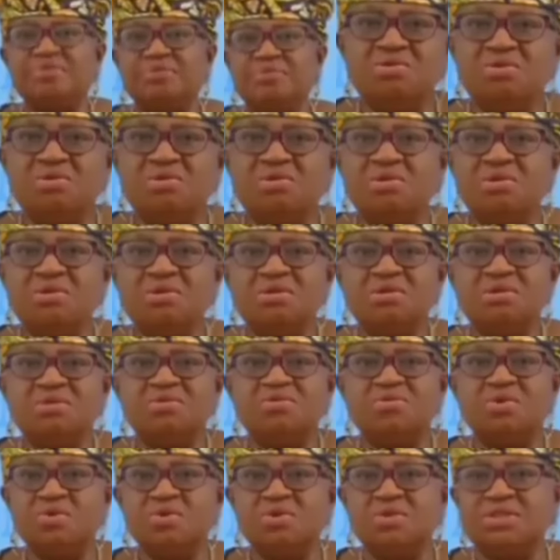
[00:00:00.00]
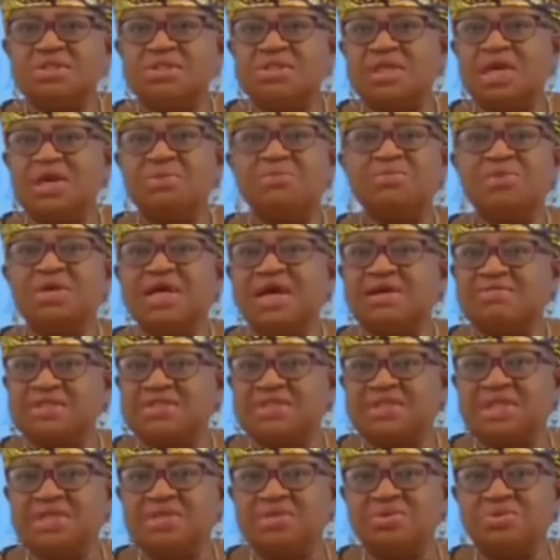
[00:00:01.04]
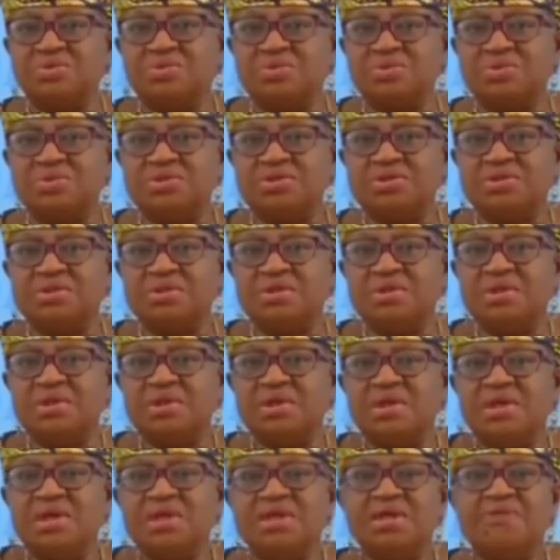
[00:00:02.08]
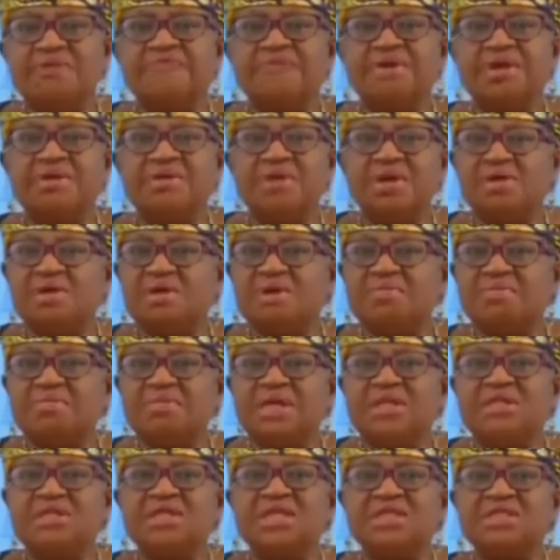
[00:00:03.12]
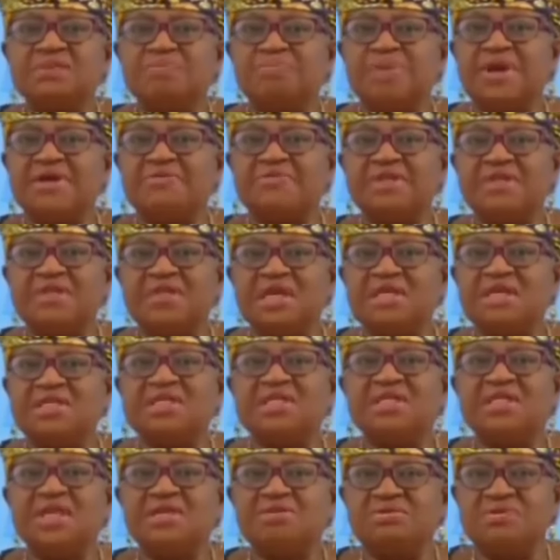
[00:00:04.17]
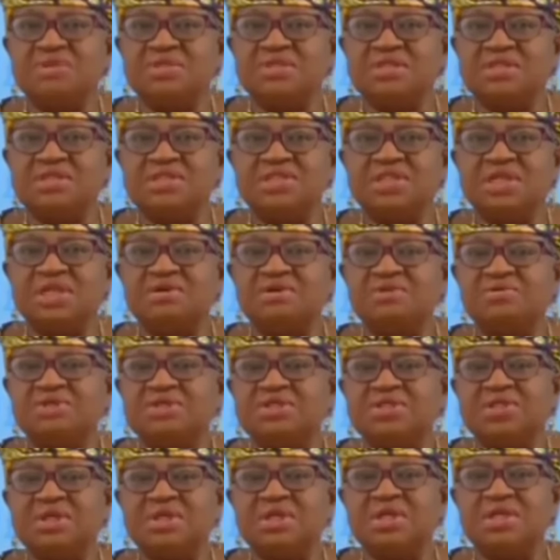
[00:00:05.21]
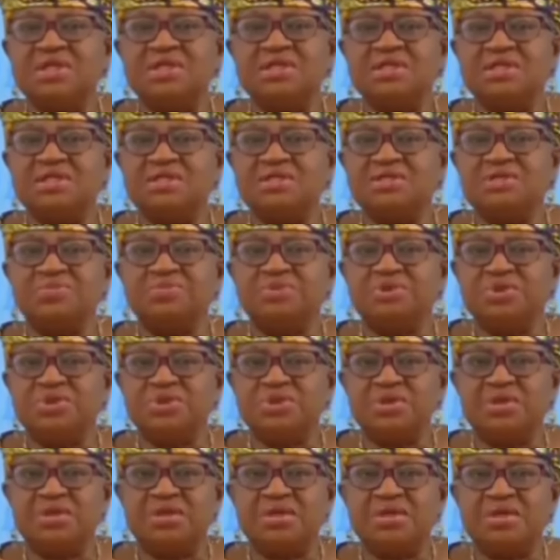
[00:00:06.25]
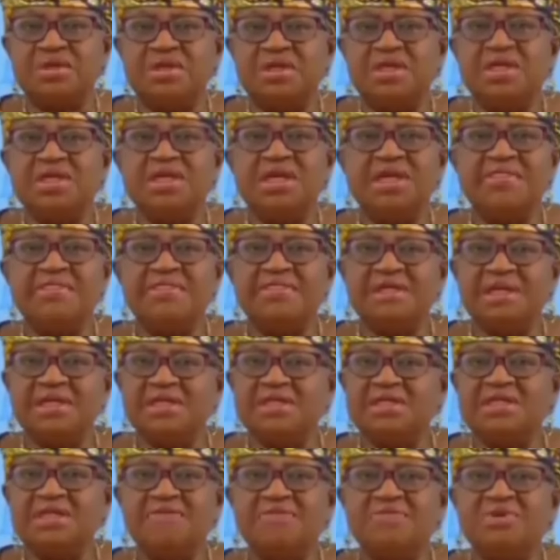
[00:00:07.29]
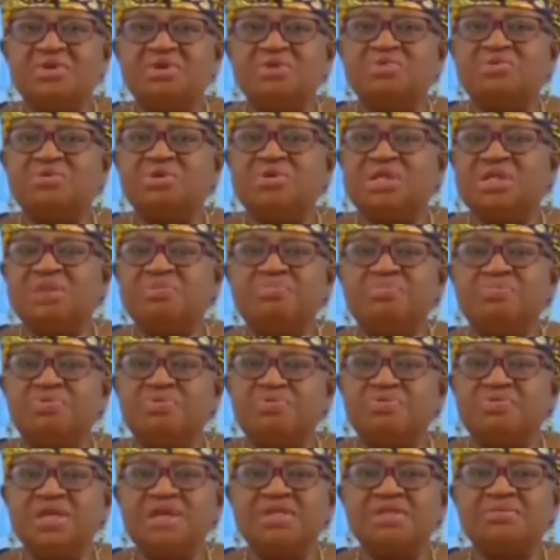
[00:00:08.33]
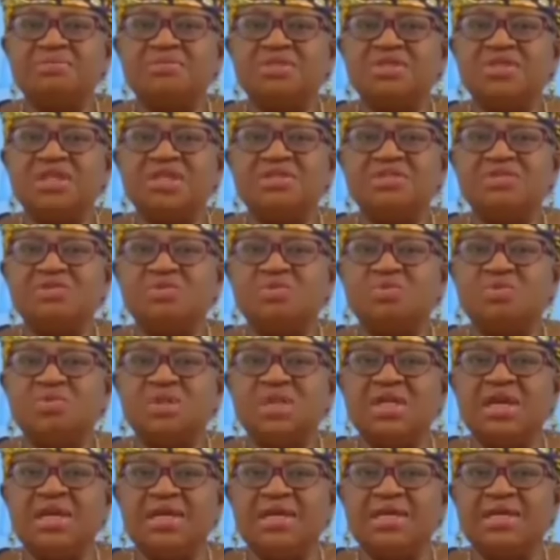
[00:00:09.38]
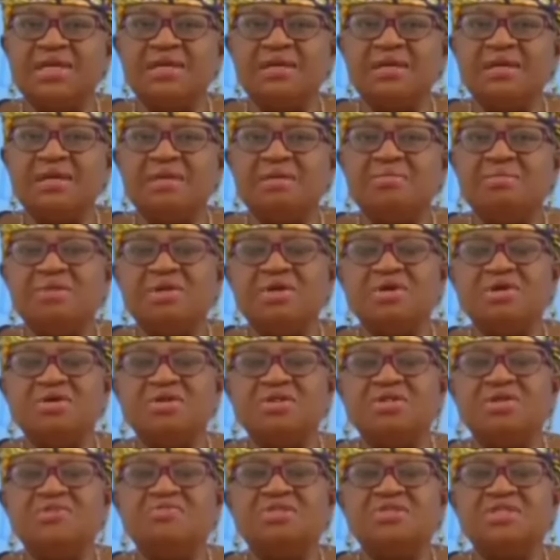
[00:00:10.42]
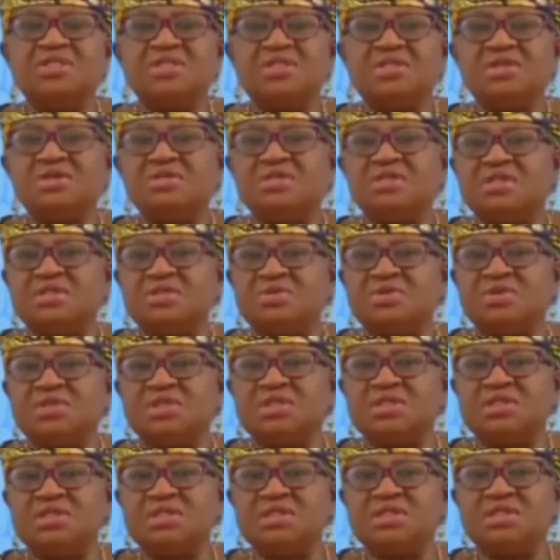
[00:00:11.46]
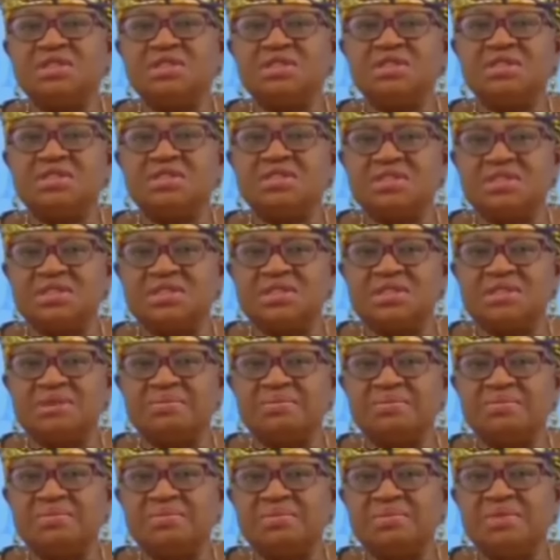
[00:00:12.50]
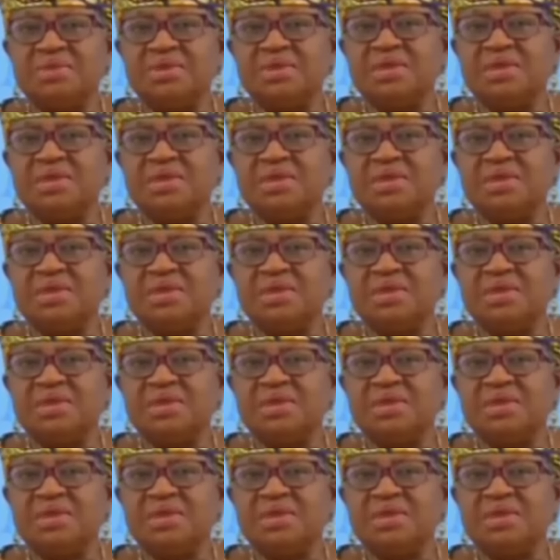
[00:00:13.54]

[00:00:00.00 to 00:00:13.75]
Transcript: Roads, and we have state roads. The federal government has privatized electricity generation and distribution, yet things have not really improved as much as we would like because of discontinuities in the system.